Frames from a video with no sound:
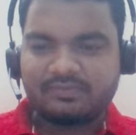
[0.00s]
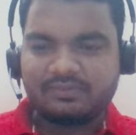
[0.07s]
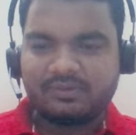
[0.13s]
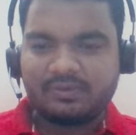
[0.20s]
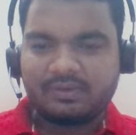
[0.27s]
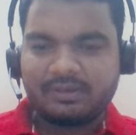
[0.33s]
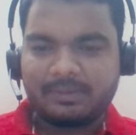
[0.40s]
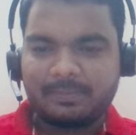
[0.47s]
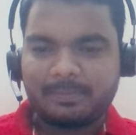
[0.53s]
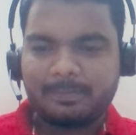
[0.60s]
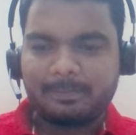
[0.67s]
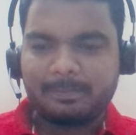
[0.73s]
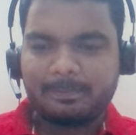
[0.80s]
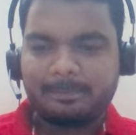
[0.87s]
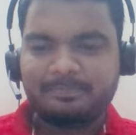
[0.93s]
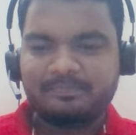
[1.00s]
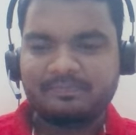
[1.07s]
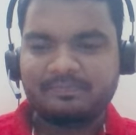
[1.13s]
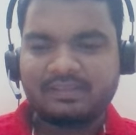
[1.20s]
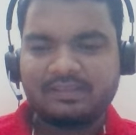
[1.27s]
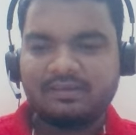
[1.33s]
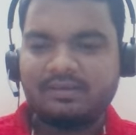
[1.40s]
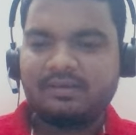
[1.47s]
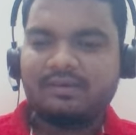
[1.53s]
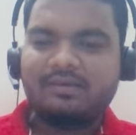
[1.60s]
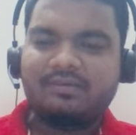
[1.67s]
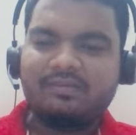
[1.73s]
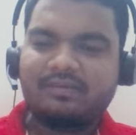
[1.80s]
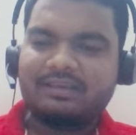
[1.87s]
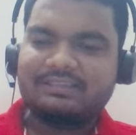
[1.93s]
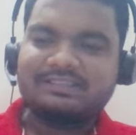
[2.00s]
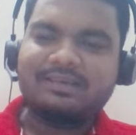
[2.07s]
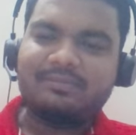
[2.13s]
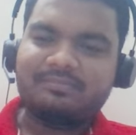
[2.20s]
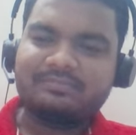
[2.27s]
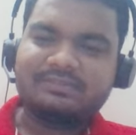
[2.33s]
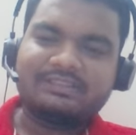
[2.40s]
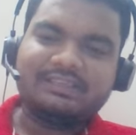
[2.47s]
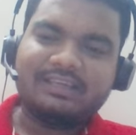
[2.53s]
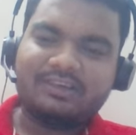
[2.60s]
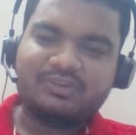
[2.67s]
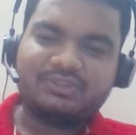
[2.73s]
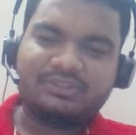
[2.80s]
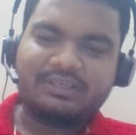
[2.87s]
Okay. Okay, some scenarios